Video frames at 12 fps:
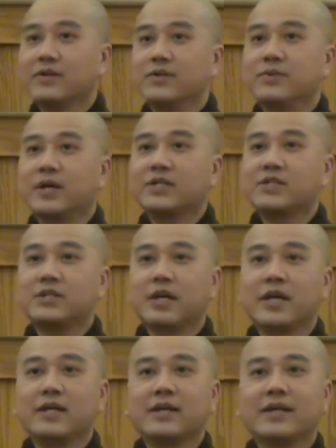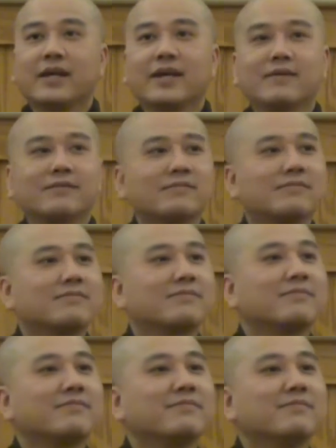You get changed and then
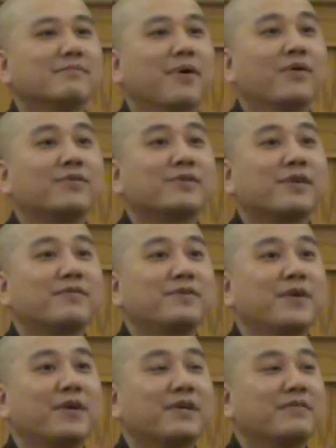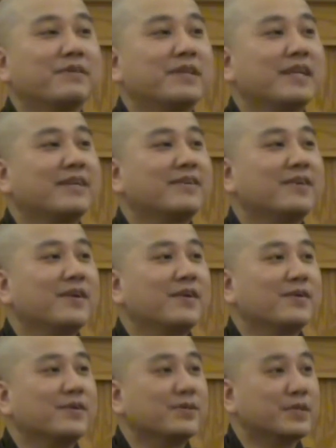most of your evening
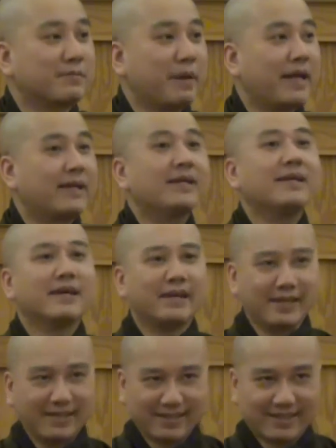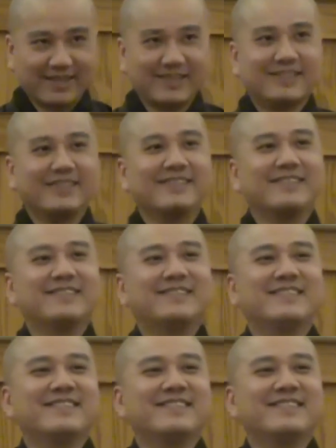you spend in the kitchen.